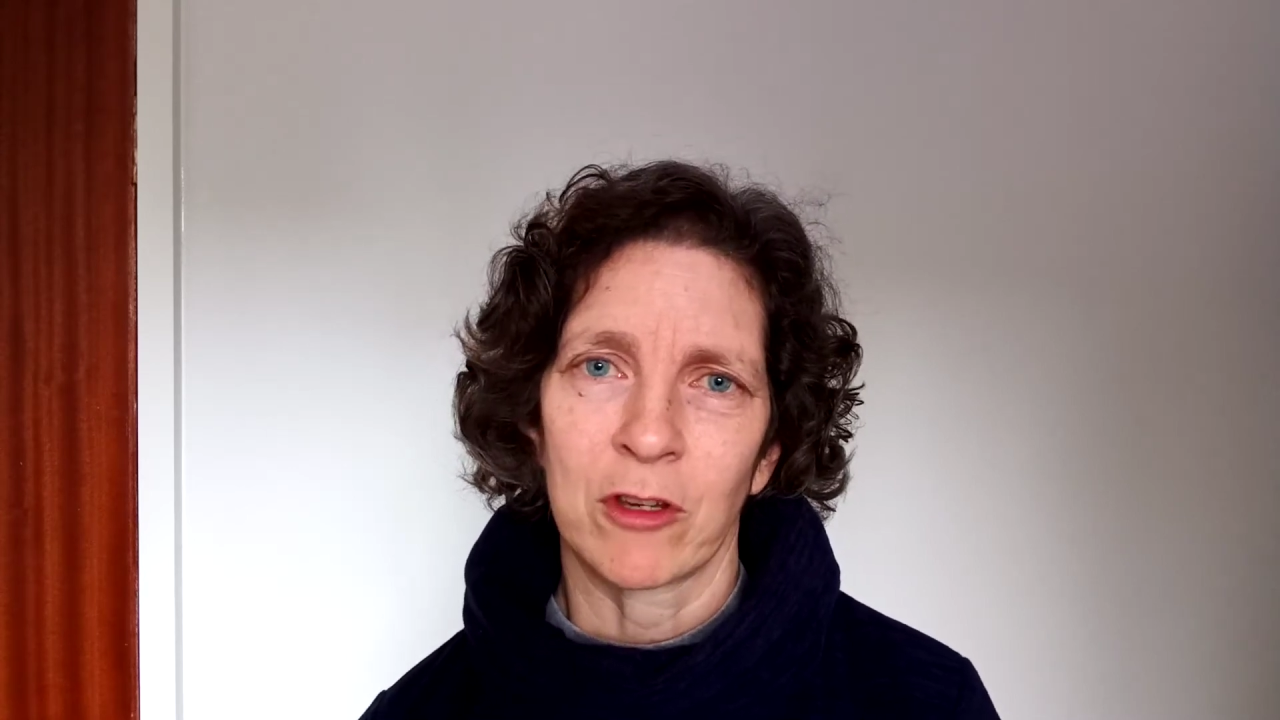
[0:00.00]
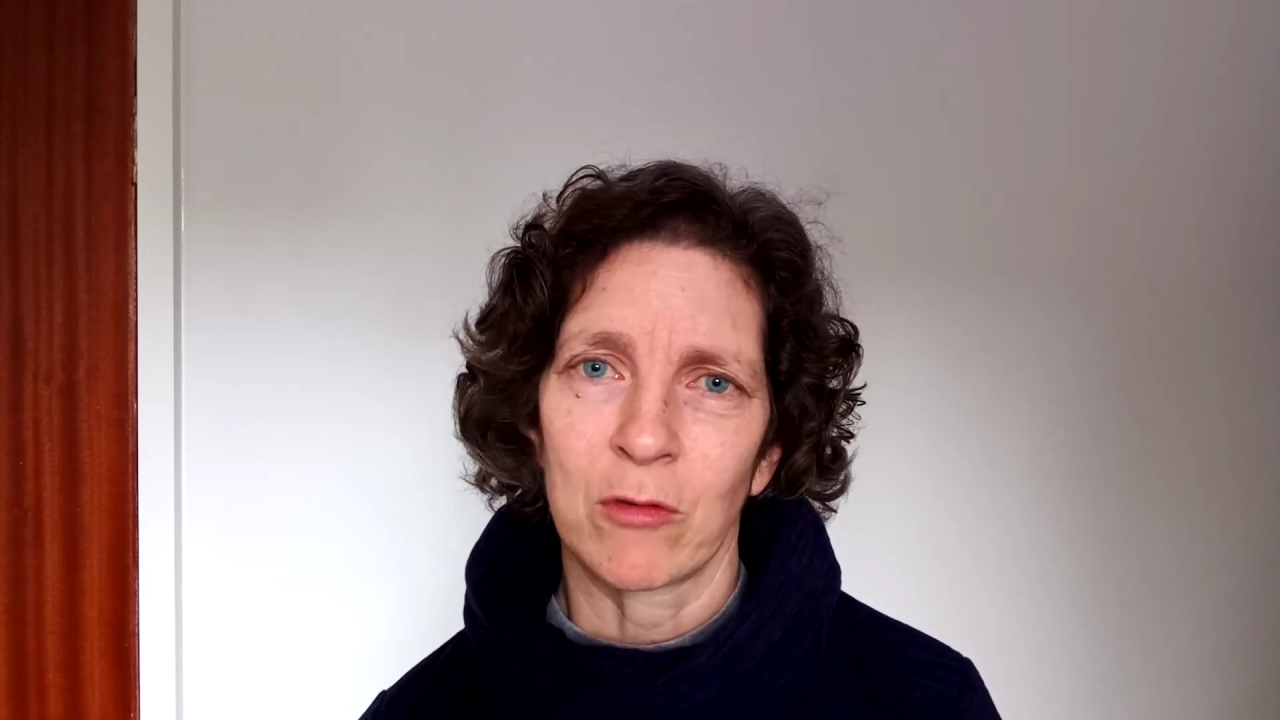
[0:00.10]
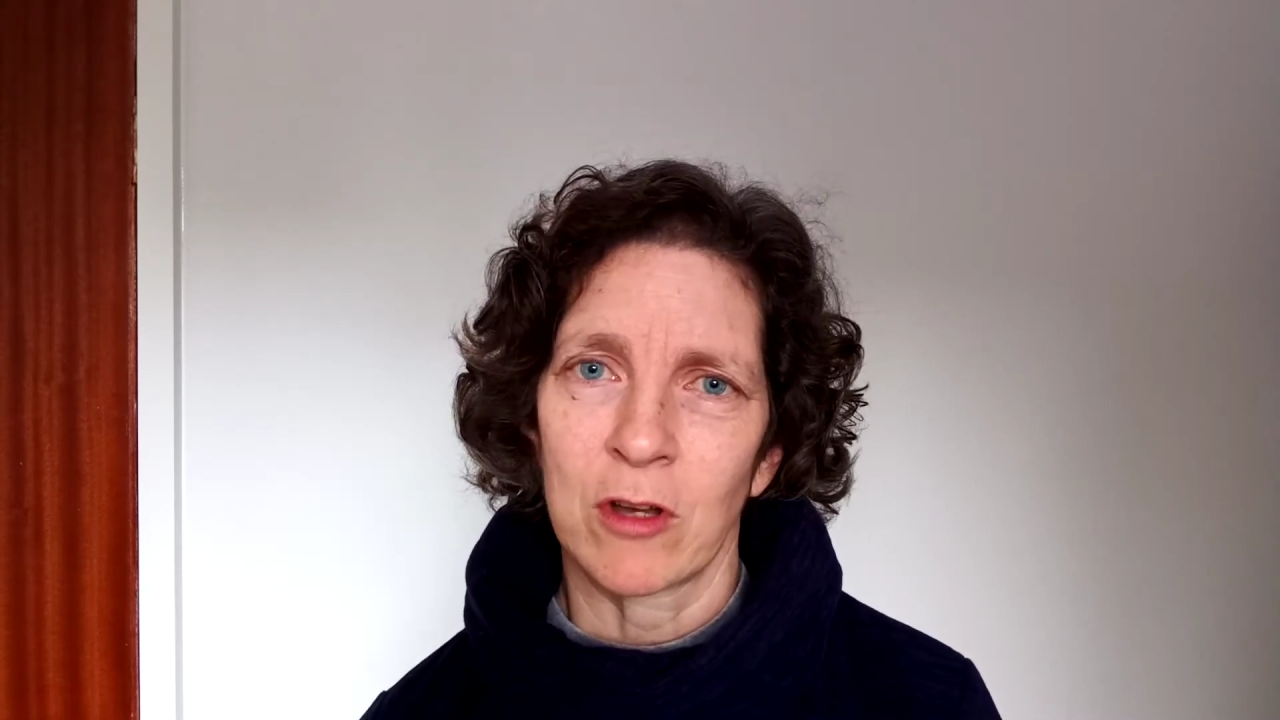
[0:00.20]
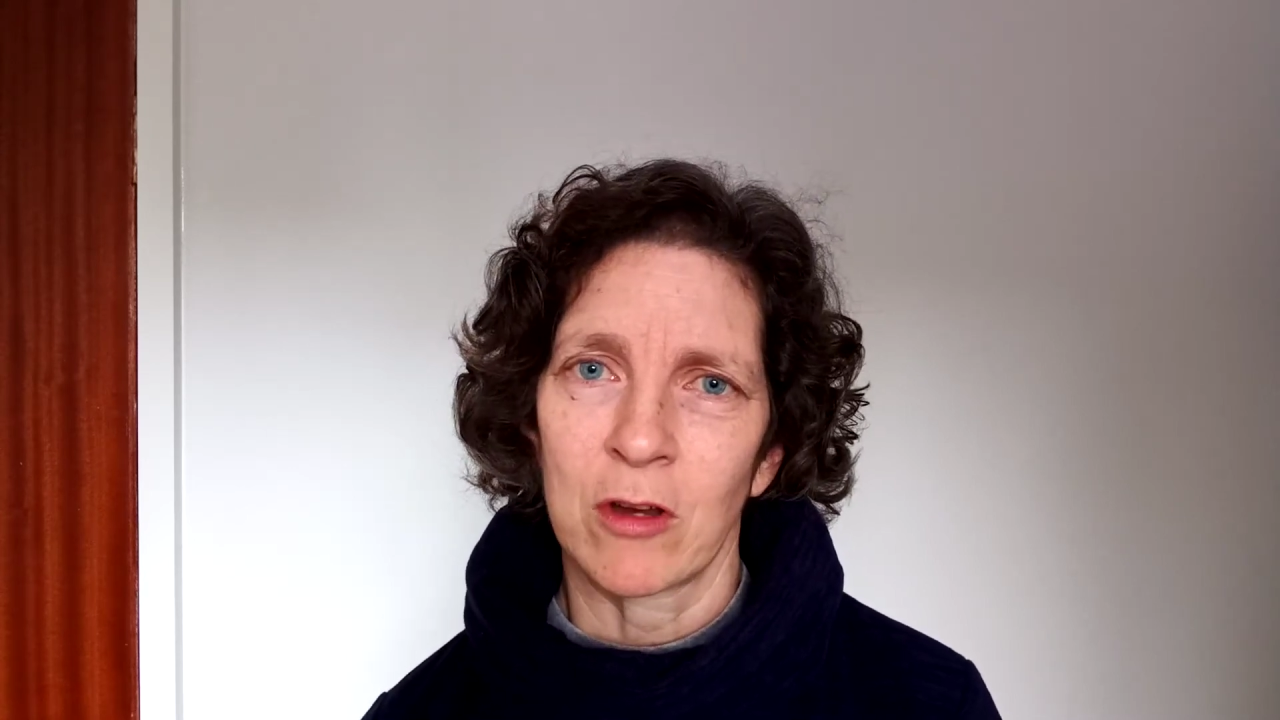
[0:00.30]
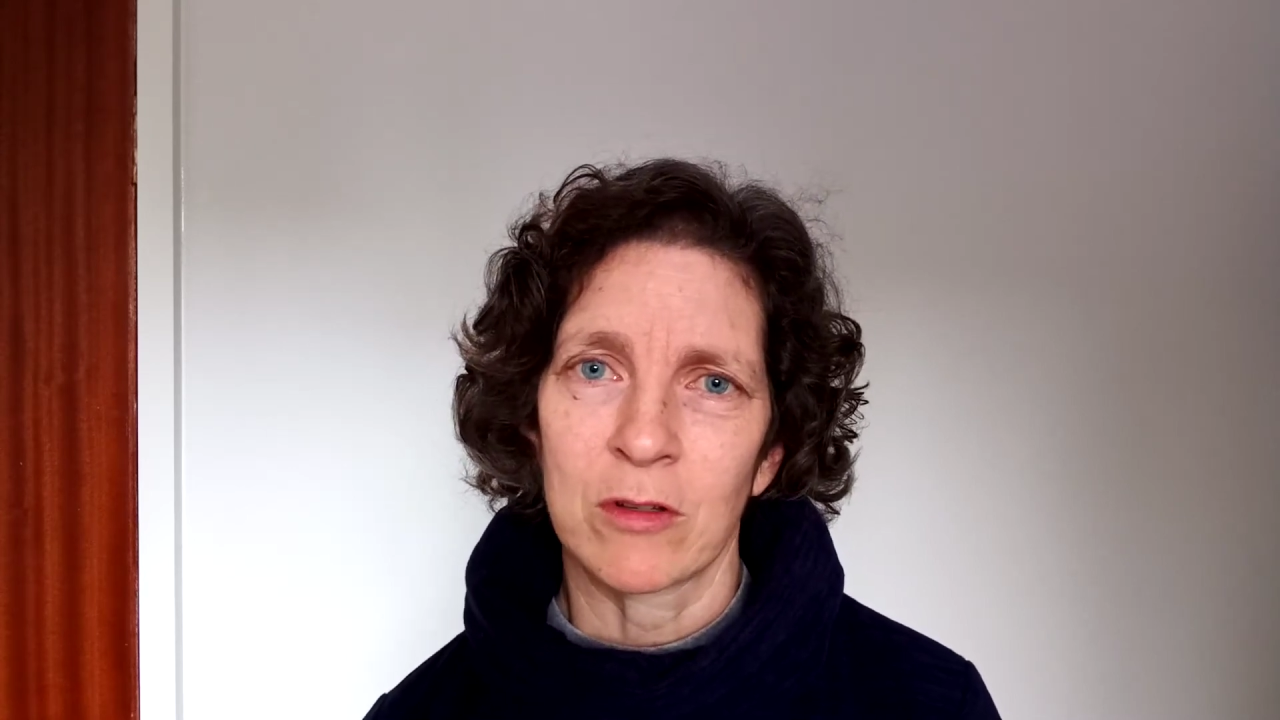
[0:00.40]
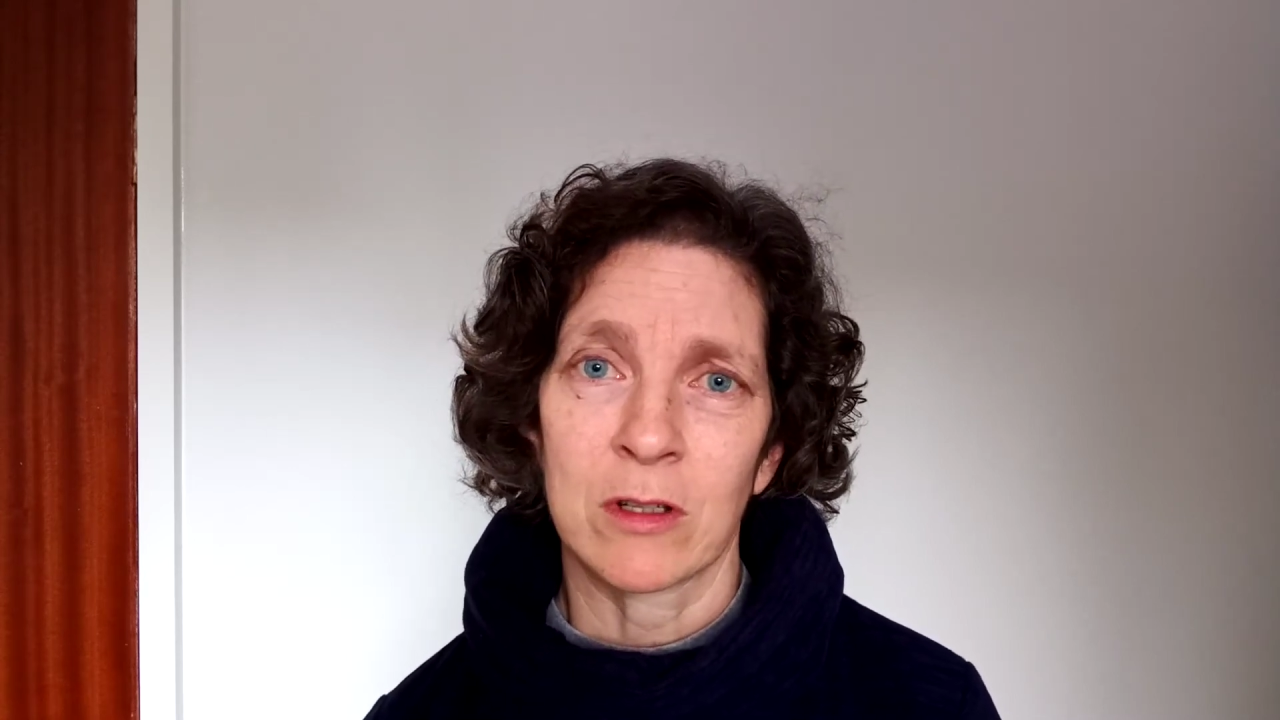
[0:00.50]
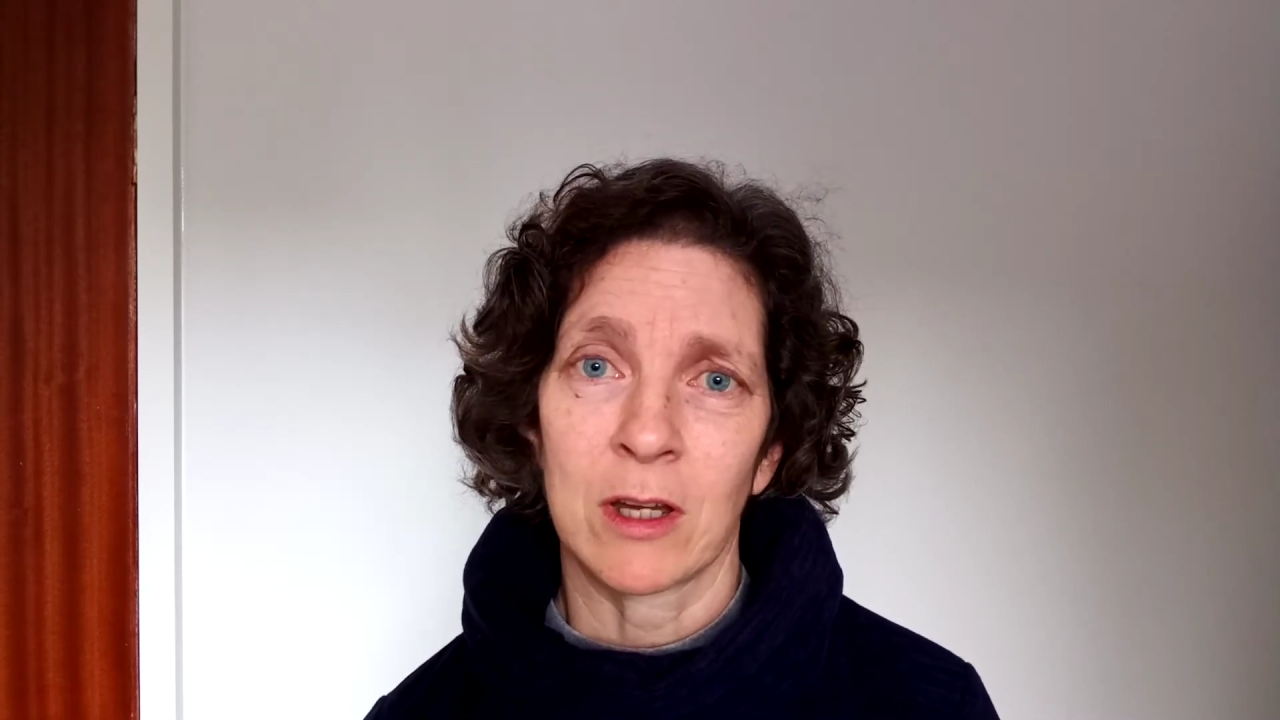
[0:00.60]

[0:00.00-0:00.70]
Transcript: your nose and